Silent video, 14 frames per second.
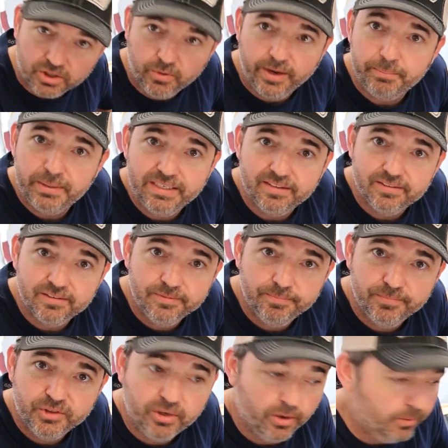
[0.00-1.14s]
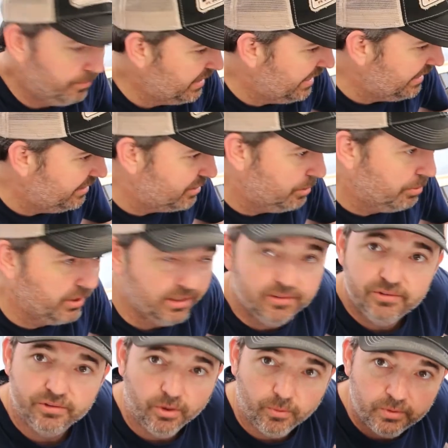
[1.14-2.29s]
a great piece, so, and easy to put in.
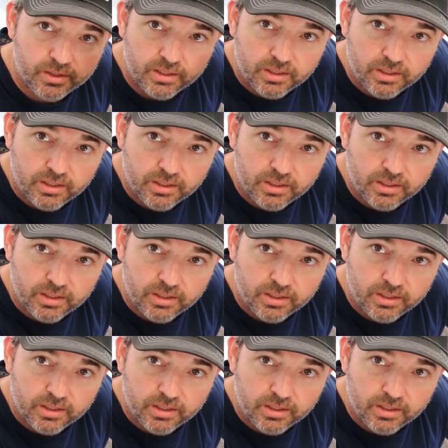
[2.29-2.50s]
So